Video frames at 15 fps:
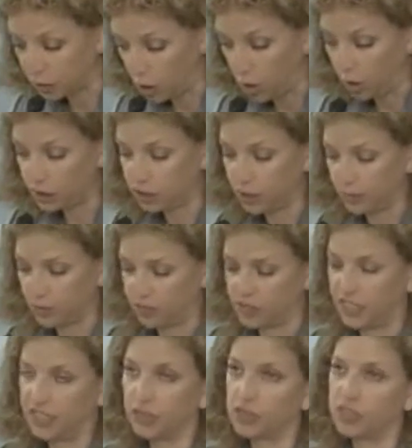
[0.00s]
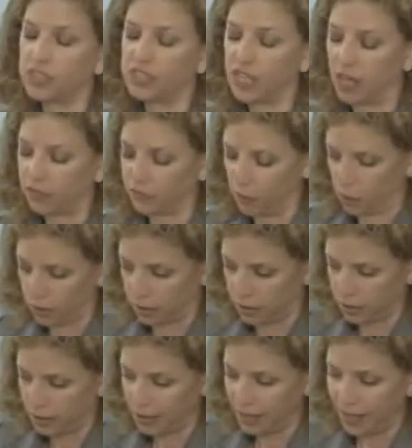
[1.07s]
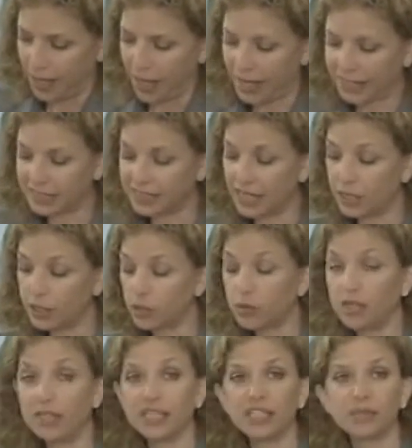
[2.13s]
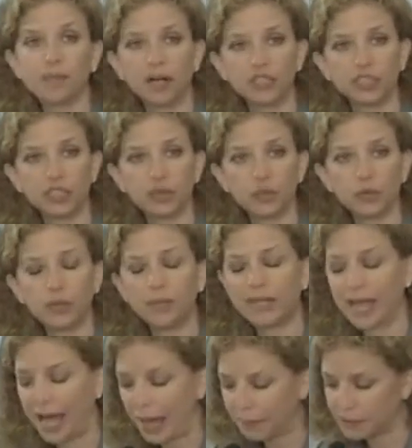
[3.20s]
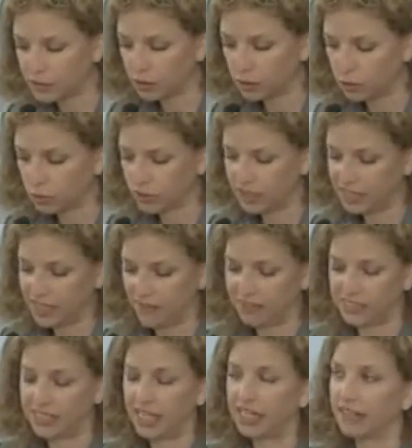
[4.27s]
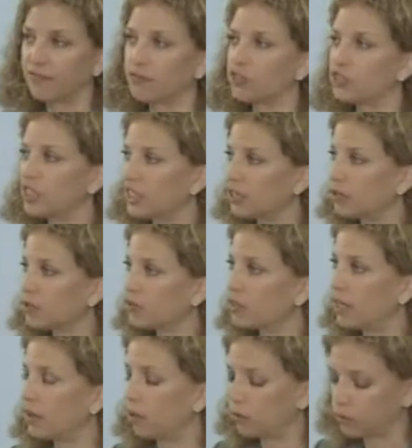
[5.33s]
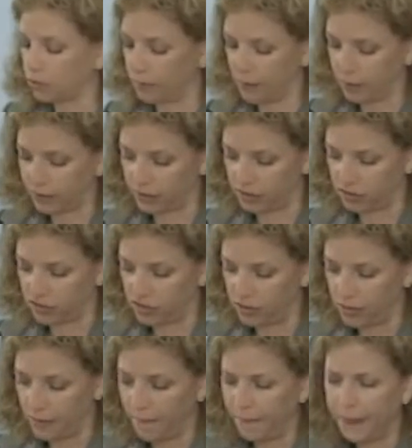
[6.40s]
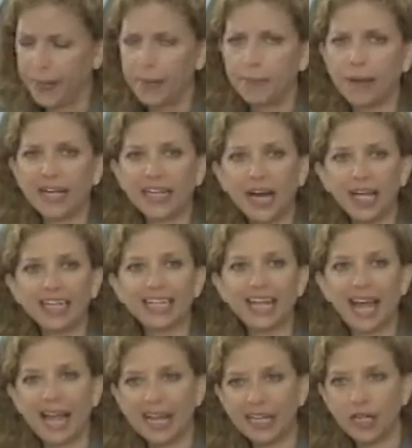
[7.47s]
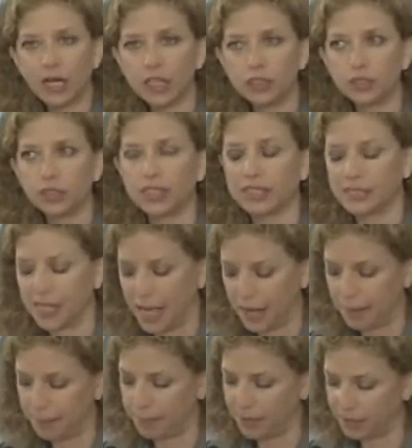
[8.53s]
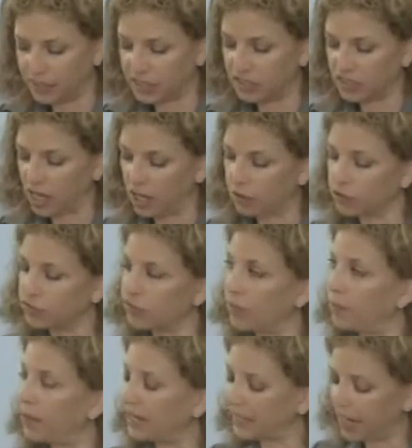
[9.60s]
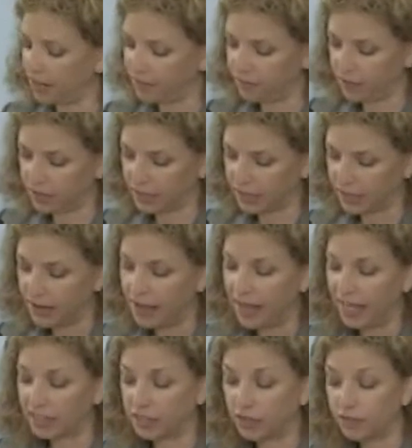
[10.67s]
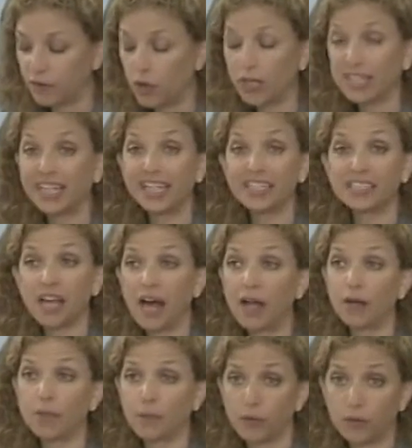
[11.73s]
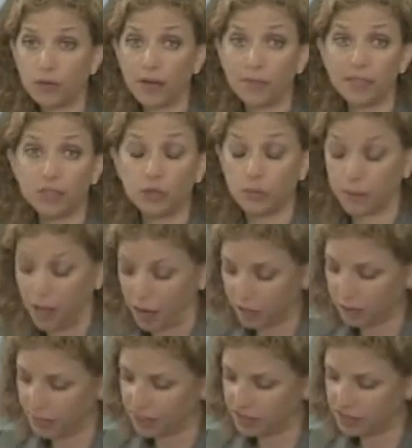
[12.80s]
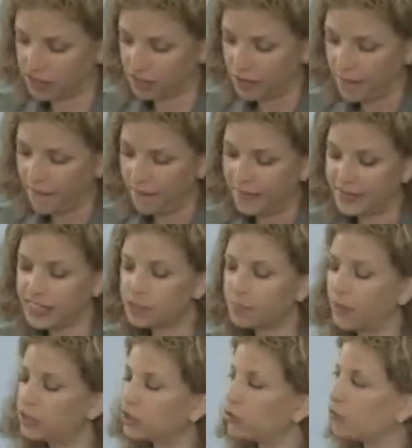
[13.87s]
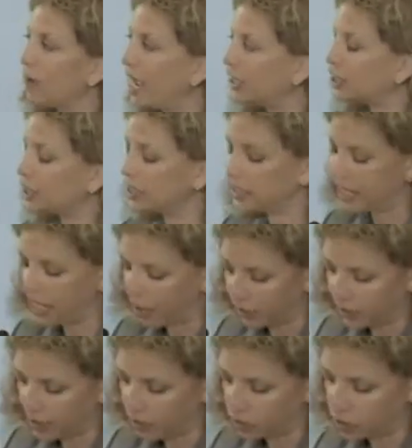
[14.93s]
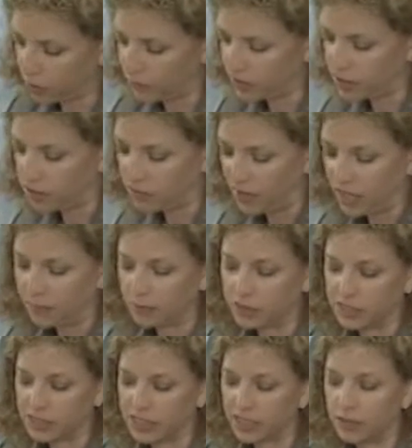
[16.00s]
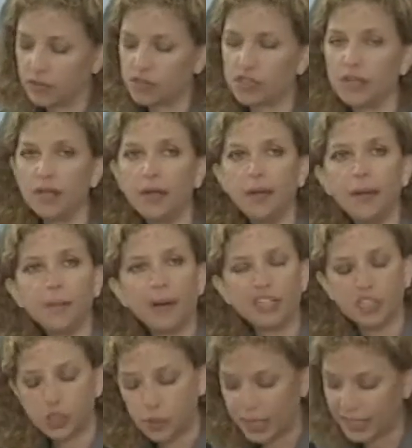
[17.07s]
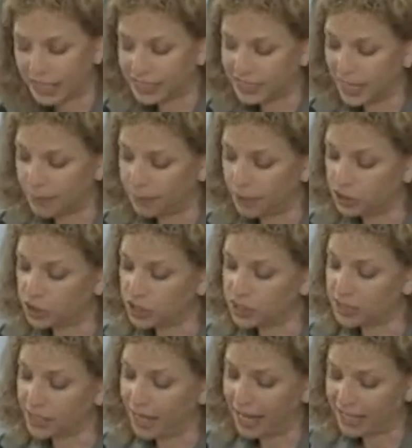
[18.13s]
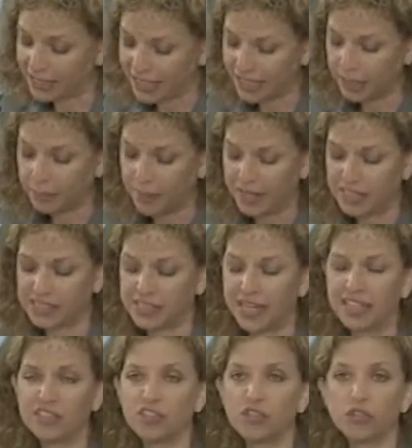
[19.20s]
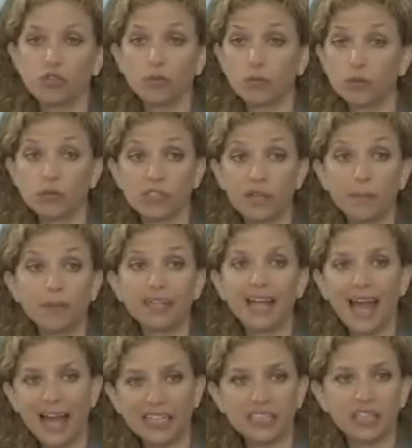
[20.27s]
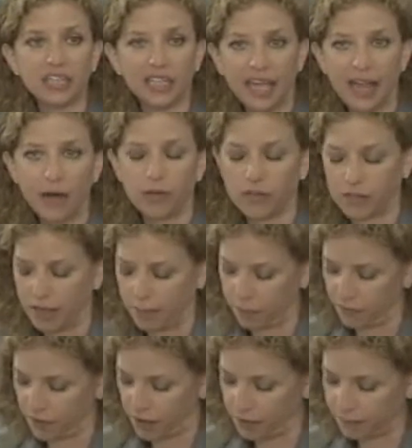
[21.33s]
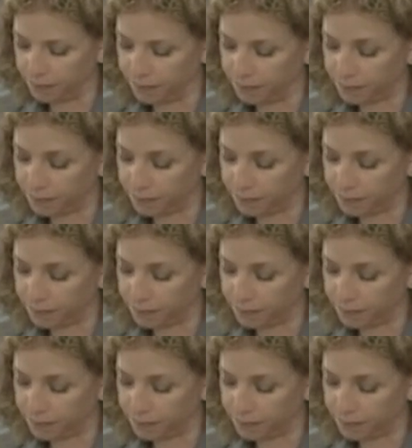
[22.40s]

large number of seniors in South Florida, I can tell you that this budget would be absolutely devastating for seniors and older Americans. By cutting $810 billion from Medicaid funding and converting the entire program into block grants, this budget rations the health care services available to seniors by straining state budgets and leading many states to simply end the care that they provide.